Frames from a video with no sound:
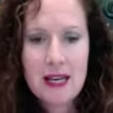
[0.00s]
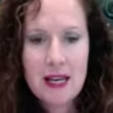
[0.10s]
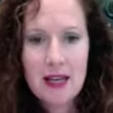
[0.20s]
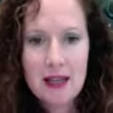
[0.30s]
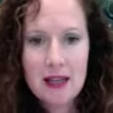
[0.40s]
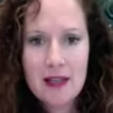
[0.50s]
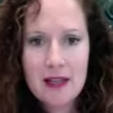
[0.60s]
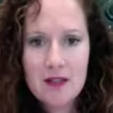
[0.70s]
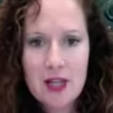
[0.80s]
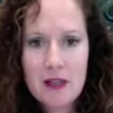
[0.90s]
And
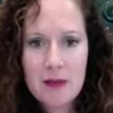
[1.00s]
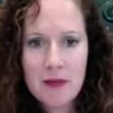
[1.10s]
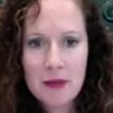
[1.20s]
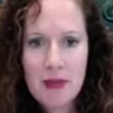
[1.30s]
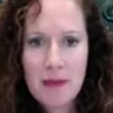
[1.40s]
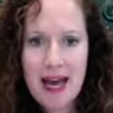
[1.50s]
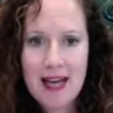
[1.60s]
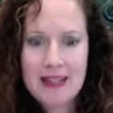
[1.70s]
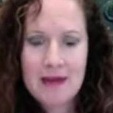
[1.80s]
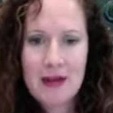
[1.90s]
I've talked before in the
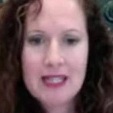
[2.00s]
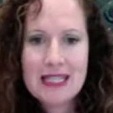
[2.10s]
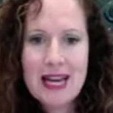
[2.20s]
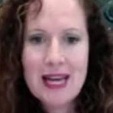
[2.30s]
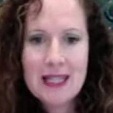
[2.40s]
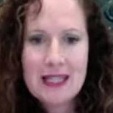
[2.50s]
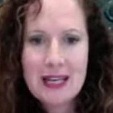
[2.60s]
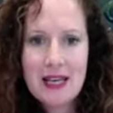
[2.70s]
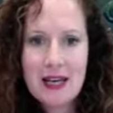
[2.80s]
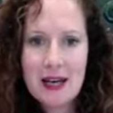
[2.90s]
past about not
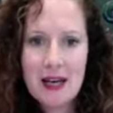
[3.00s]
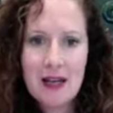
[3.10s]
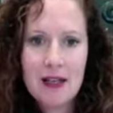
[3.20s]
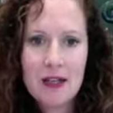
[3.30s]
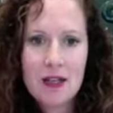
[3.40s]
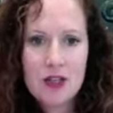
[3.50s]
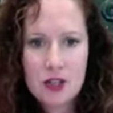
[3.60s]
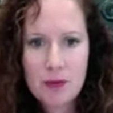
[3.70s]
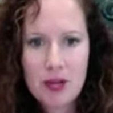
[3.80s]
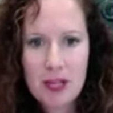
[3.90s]
taking on too
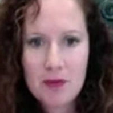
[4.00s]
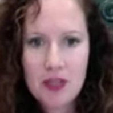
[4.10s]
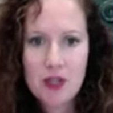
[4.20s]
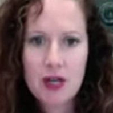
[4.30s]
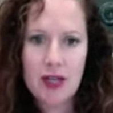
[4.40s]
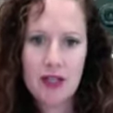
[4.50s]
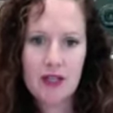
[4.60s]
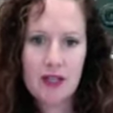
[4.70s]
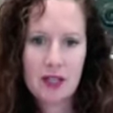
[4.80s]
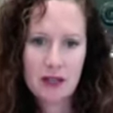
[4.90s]
much by
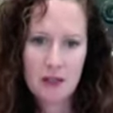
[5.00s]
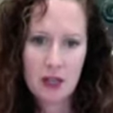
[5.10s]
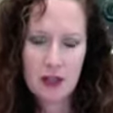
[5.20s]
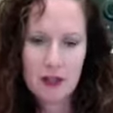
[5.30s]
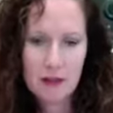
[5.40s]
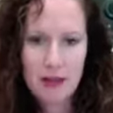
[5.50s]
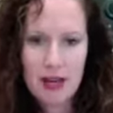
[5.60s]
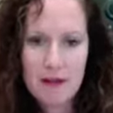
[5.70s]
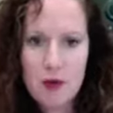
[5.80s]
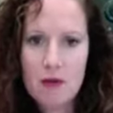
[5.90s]
trying to cover all of the
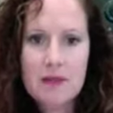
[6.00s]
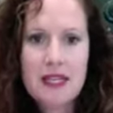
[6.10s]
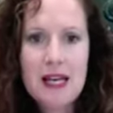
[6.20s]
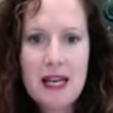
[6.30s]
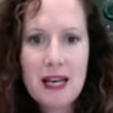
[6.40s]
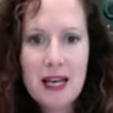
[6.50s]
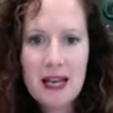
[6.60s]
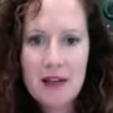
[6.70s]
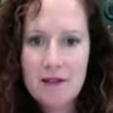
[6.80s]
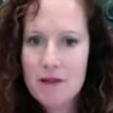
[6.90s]
platforms.
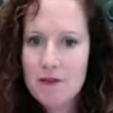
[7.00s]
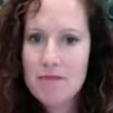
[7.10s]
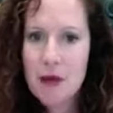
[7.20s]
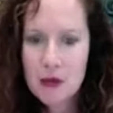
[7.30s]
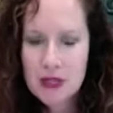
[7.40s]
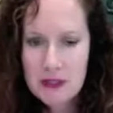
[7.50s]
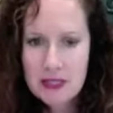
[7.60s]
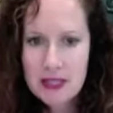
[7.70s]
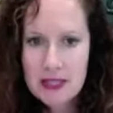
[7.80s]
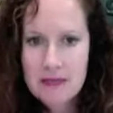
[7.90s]
And for most of
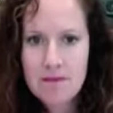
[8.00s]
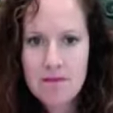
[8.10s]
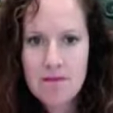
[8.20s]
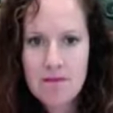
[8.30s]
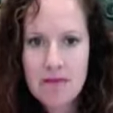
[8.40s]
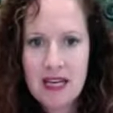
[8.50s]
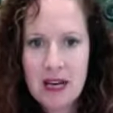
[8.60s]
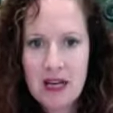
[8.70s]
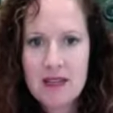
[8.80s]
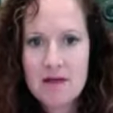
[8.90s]
us,
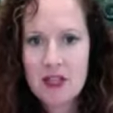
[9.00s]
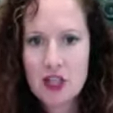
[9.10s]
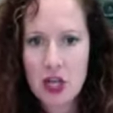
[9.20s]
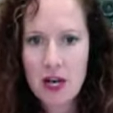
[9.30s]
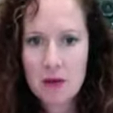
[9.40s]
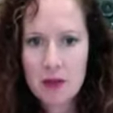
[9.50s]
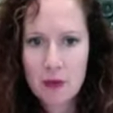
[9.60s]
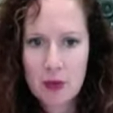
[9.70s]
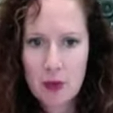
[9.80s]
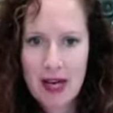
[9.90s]
because of the genre
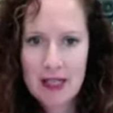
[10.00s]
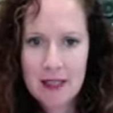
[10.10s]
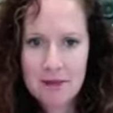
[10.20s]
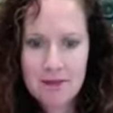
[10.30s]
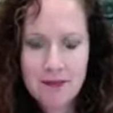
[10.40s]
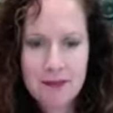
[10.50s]
we write in,